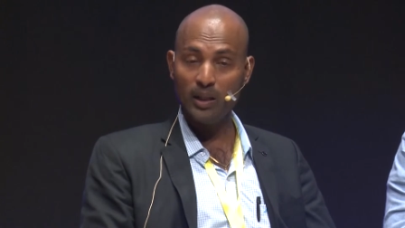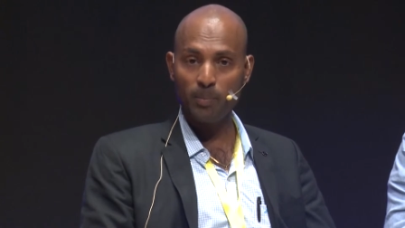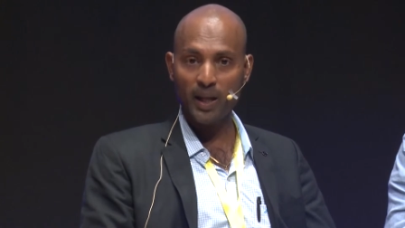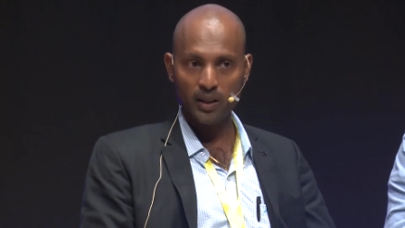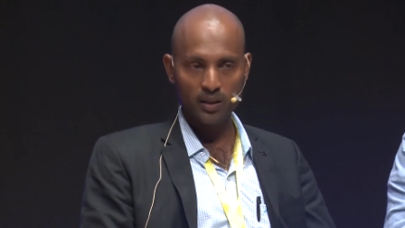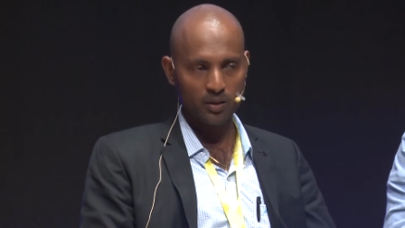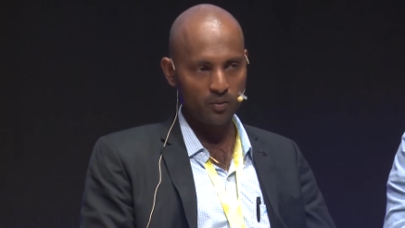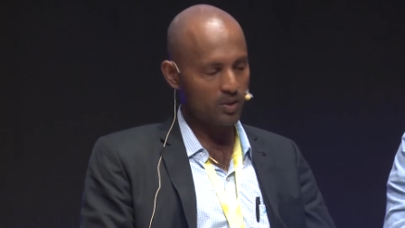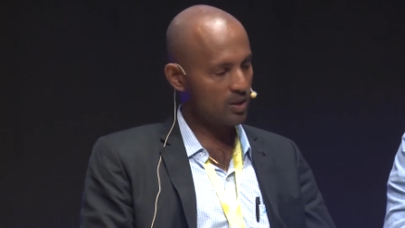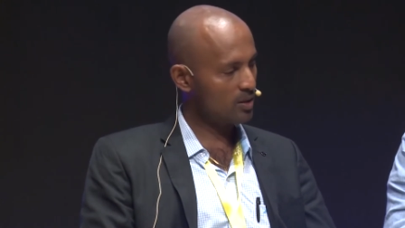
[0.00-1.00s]
Planet,
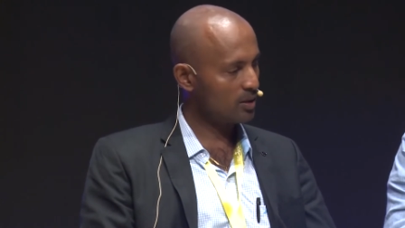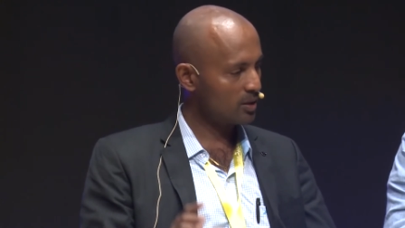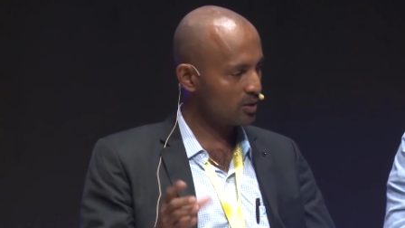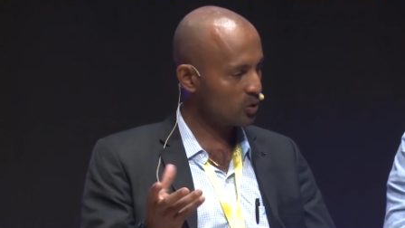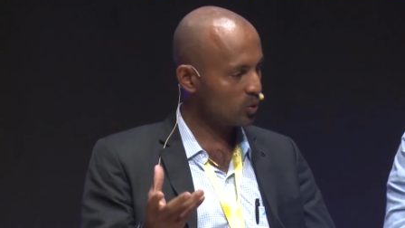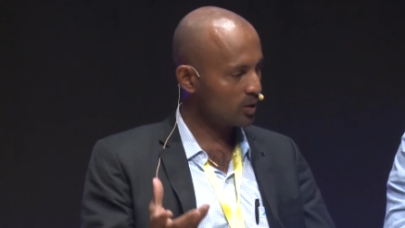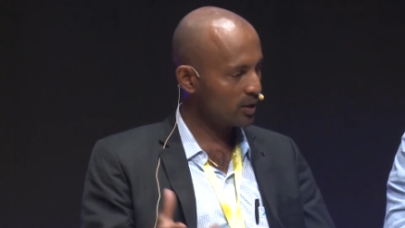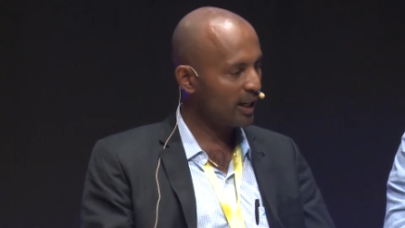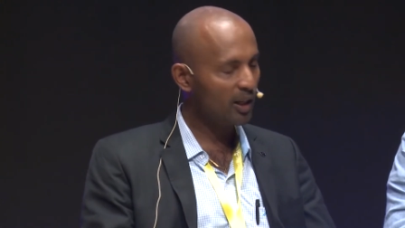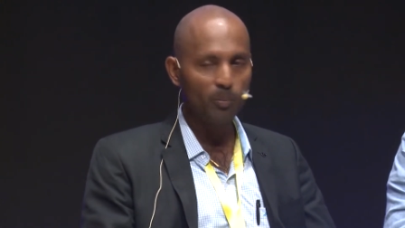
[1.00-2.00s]
which is a tour
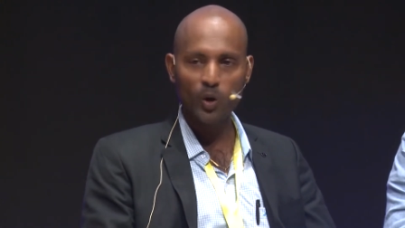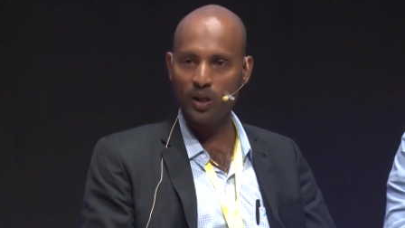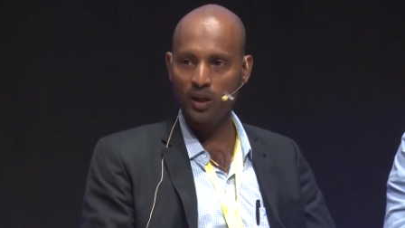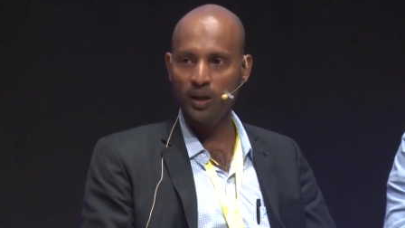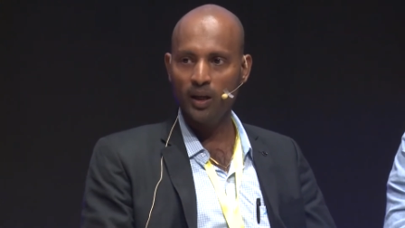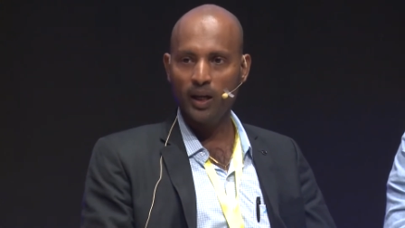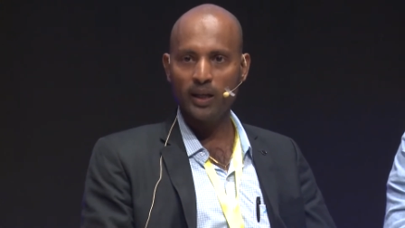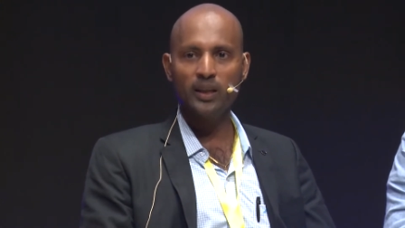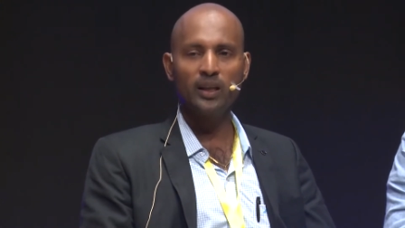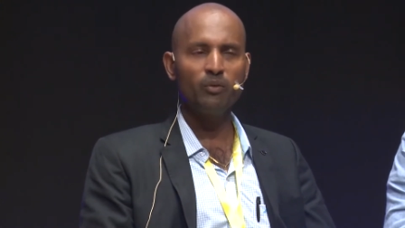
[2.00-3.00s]
guide book. And
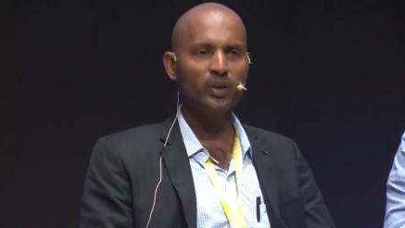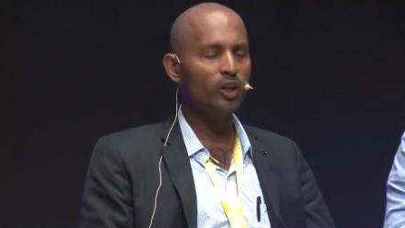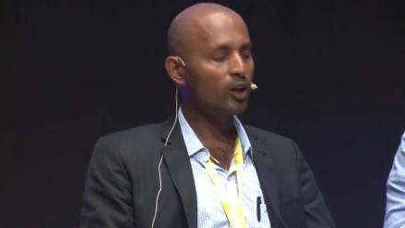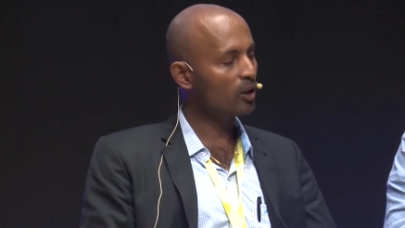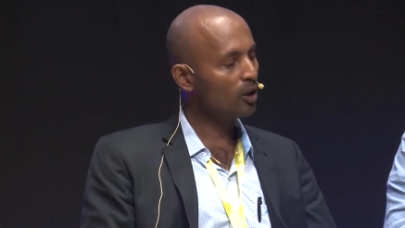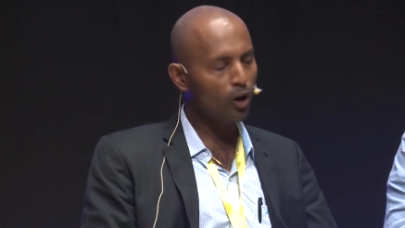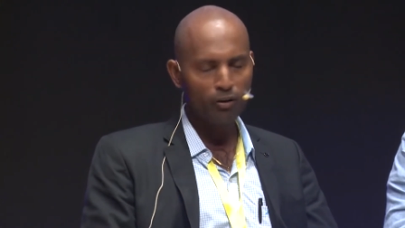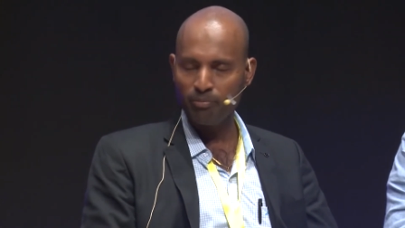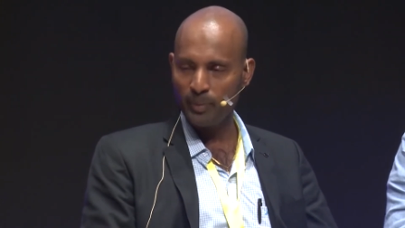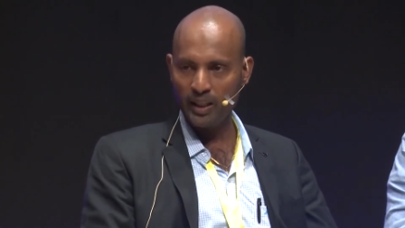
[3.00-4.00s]
then we got a lot
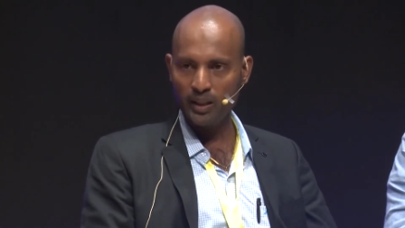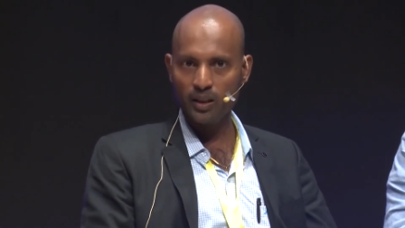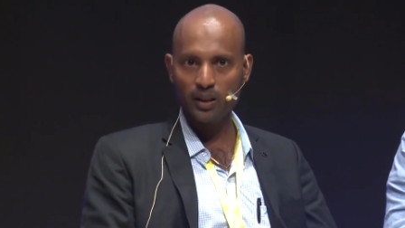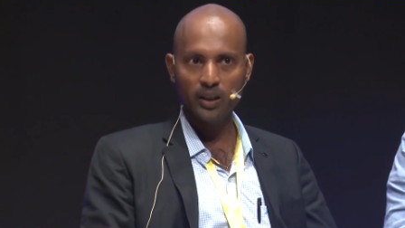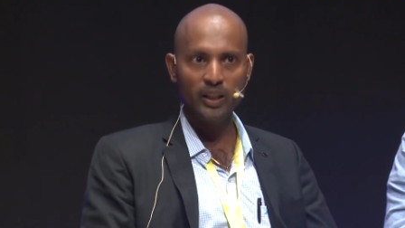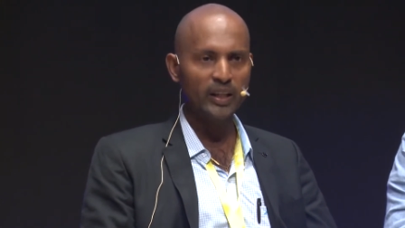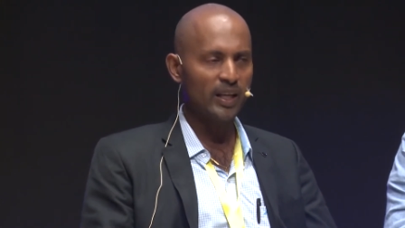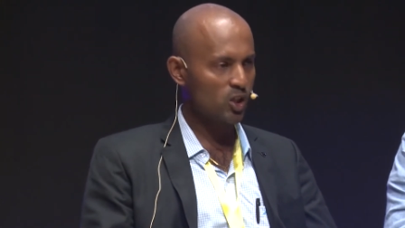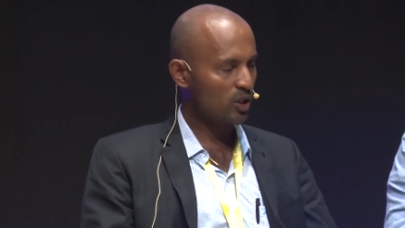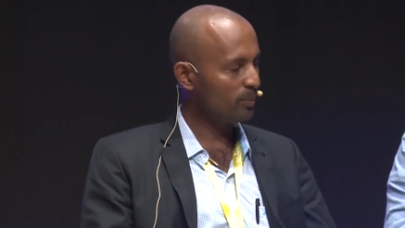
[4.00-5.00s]
of media,
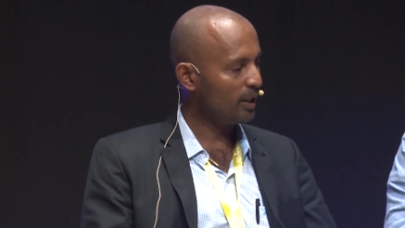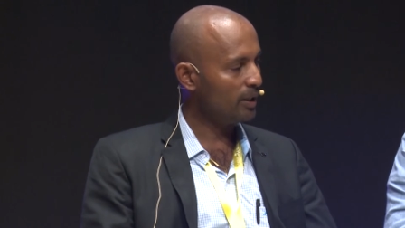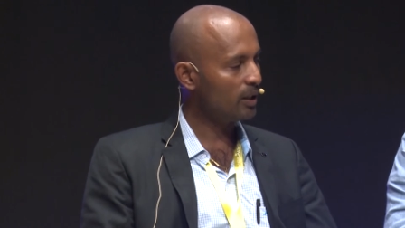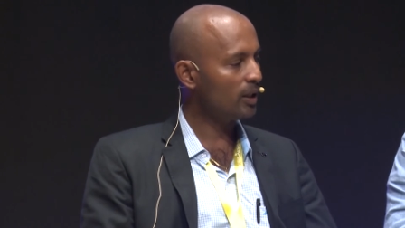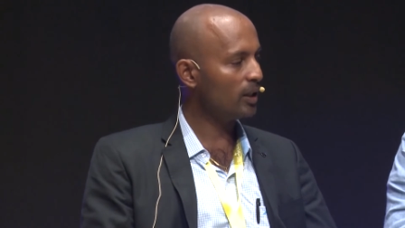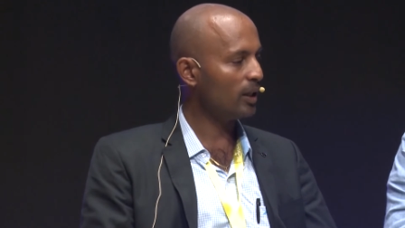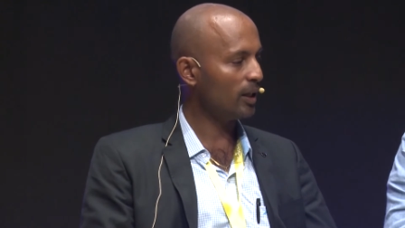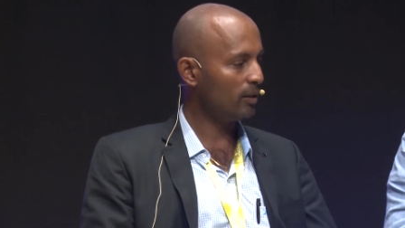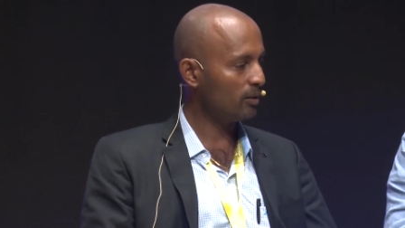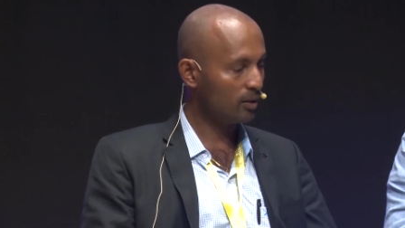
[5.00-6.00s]
international media
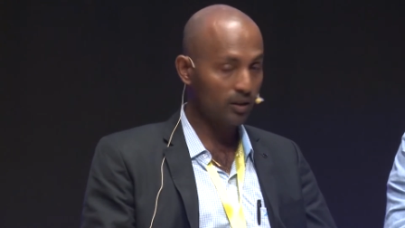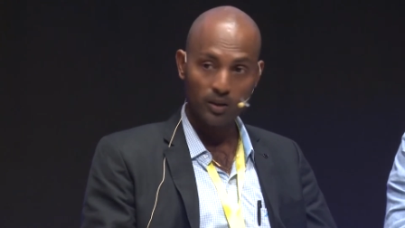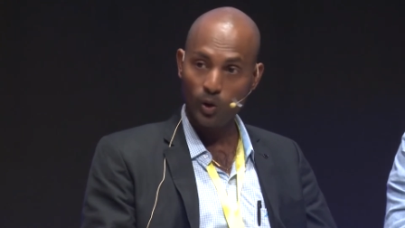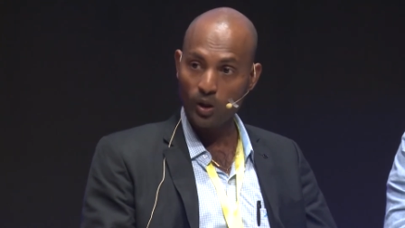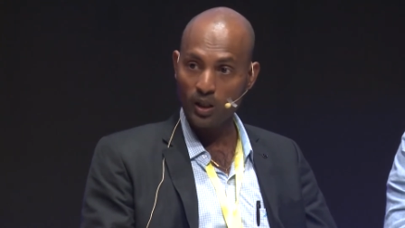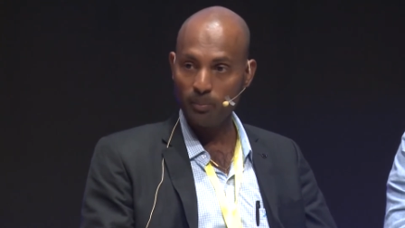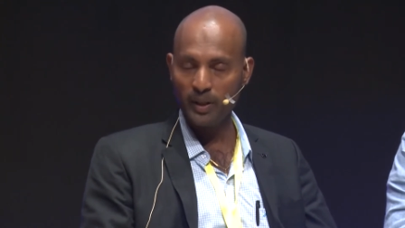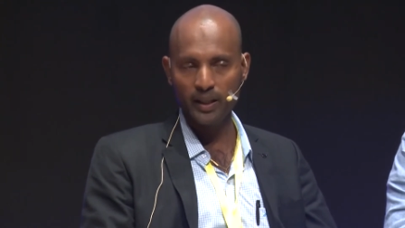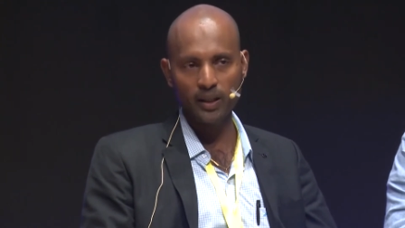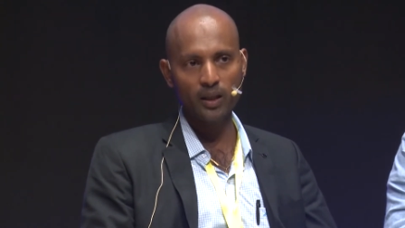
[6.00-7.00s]
and local
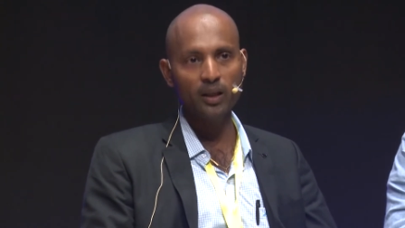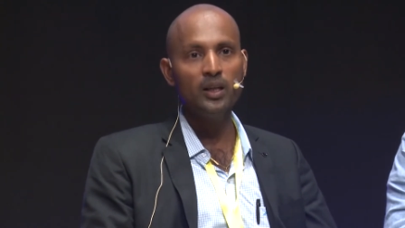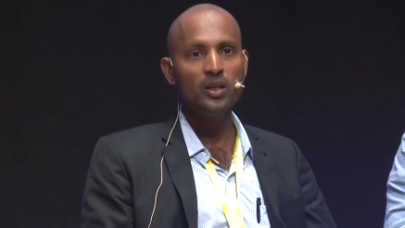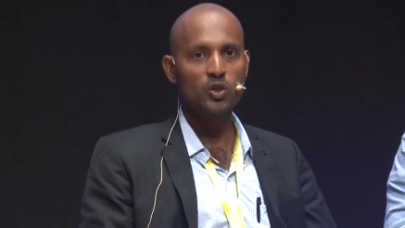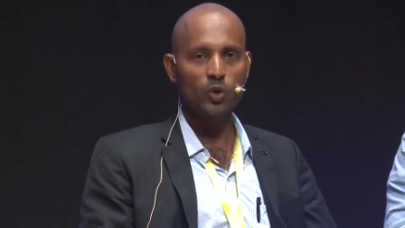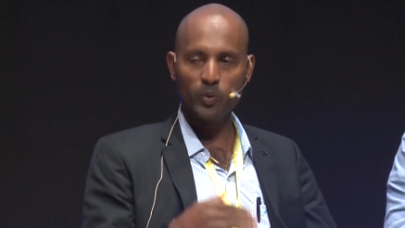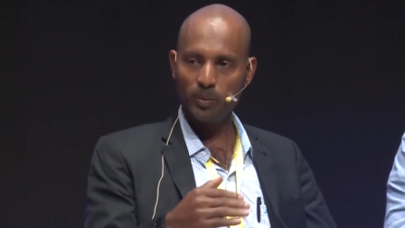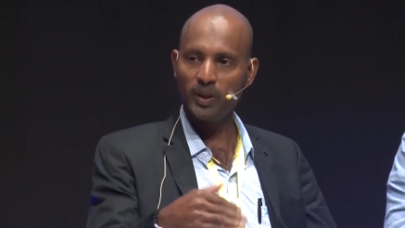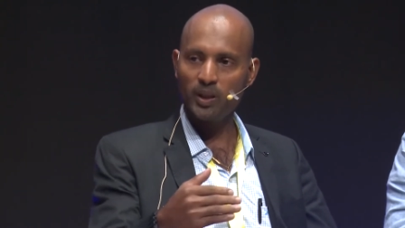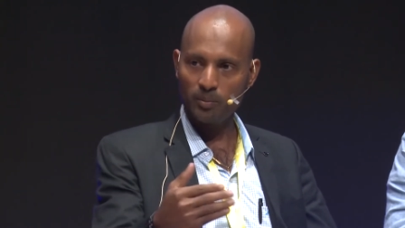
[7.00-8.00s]
media, so we
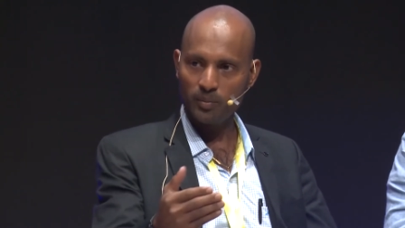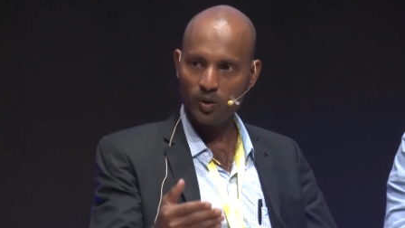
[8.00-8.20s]
become,